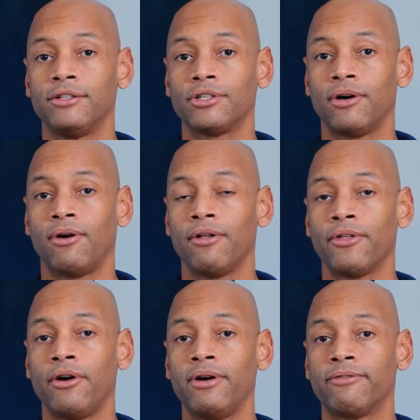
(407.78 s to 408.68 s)
And so
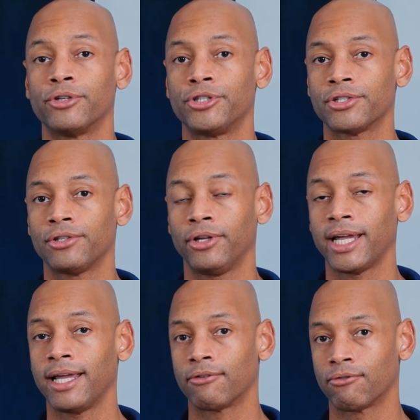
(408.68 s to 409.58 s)
although if we're just
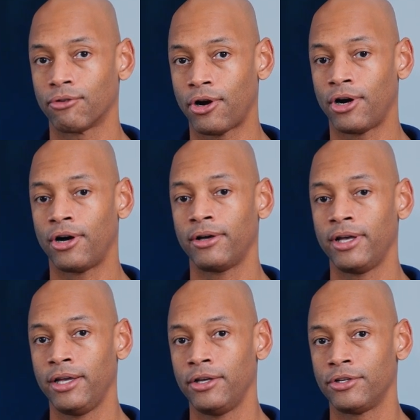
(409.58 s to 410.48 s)
looking at raw
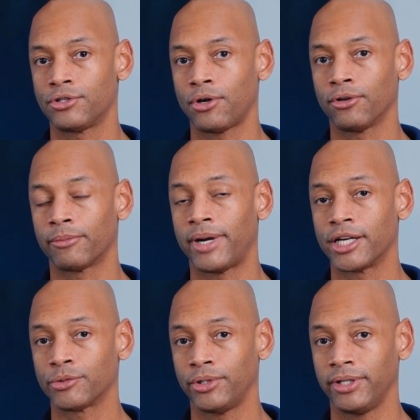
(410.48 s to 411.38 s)
solar
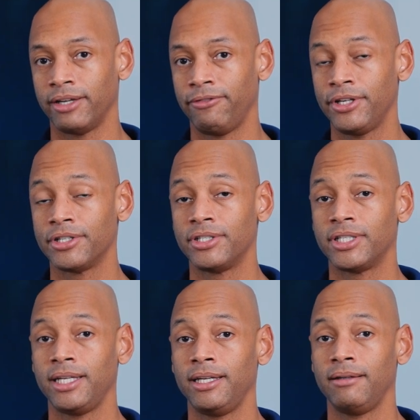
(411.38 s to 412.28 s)
module
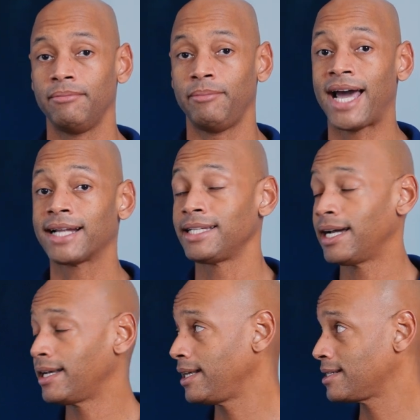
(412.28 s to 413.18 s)
efficiency,
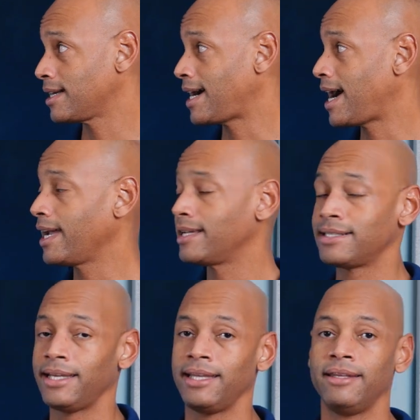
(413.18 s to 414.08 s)
Maxeon is the
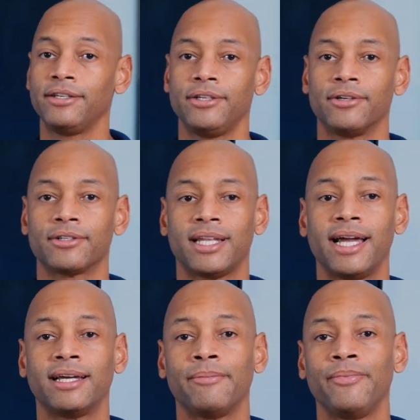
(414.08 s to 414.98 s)
highest in this year's
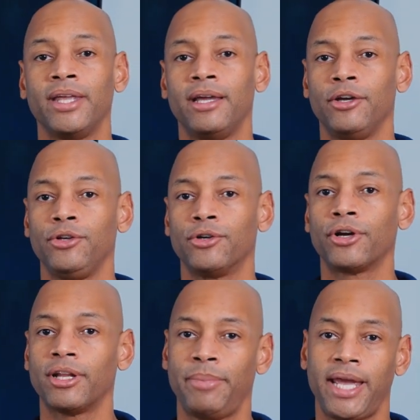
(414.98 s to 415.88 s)
lineup, you're
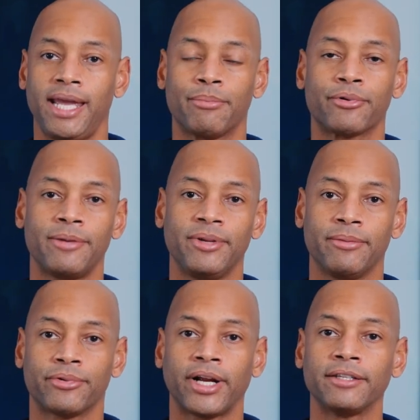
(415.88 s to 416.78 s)
gonna pay a
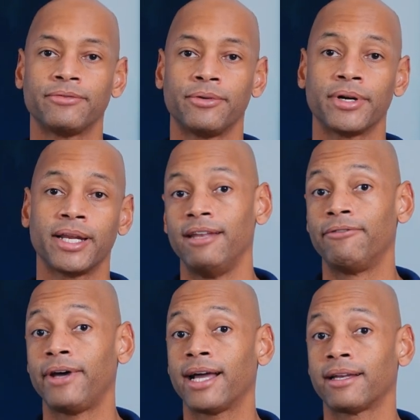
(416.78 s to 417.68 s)
premium price for it. In
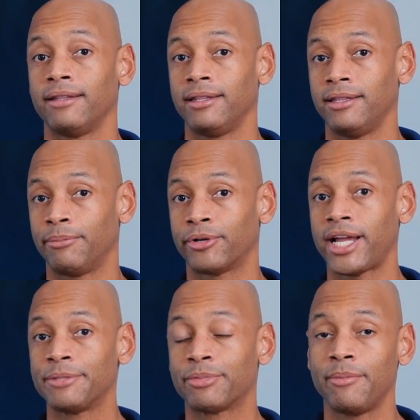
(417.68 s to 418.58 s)
fact, the
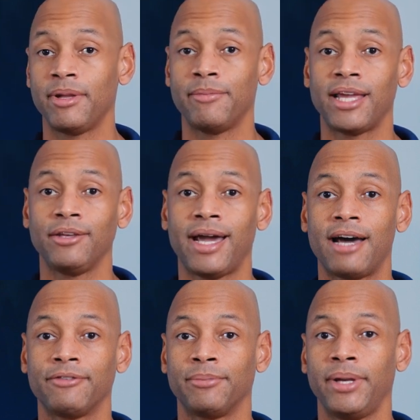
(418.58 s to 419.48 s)
price premium that you
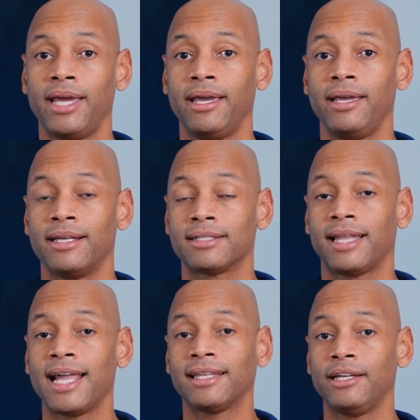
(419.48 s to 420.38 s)
have to pay is
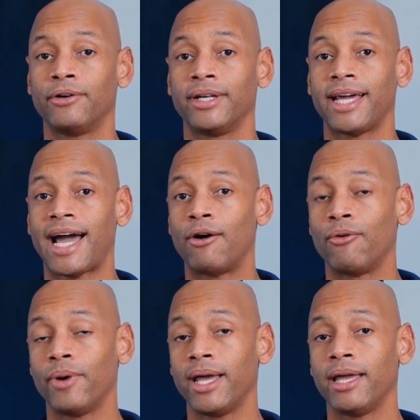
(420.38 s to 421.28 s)
likely going to
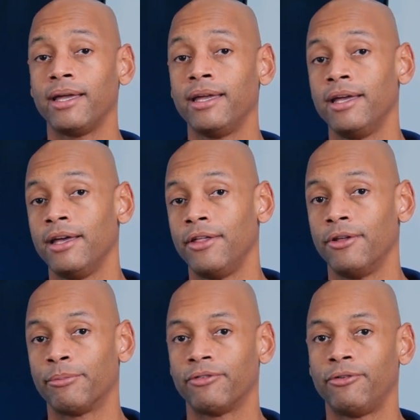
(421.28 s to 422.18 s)
outweigh
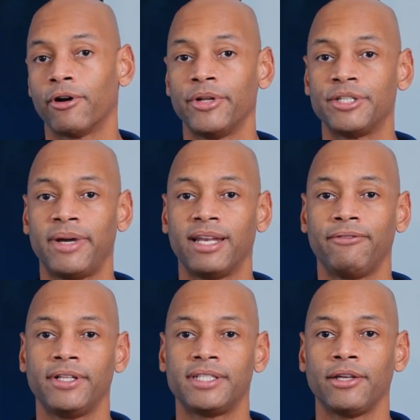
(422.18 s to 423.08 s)
the performance
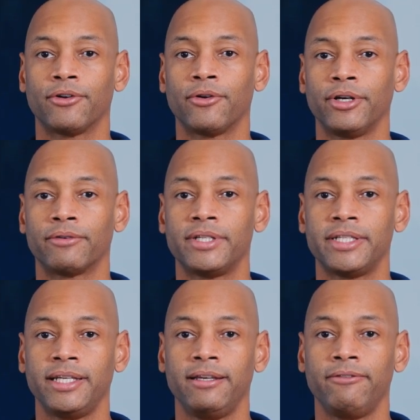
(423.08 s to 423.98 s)
benefits that you're going to
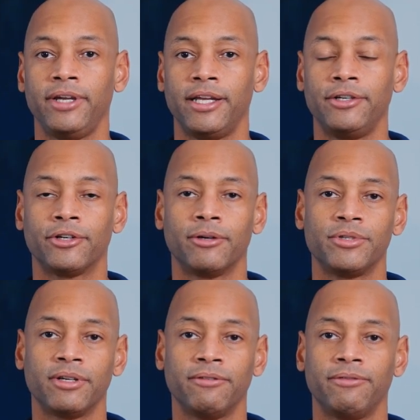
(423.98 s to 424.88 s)
receive in
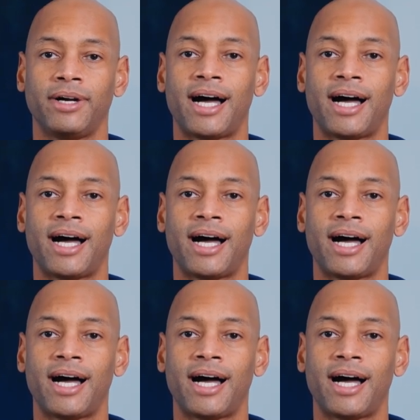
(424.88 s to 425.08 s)
terms of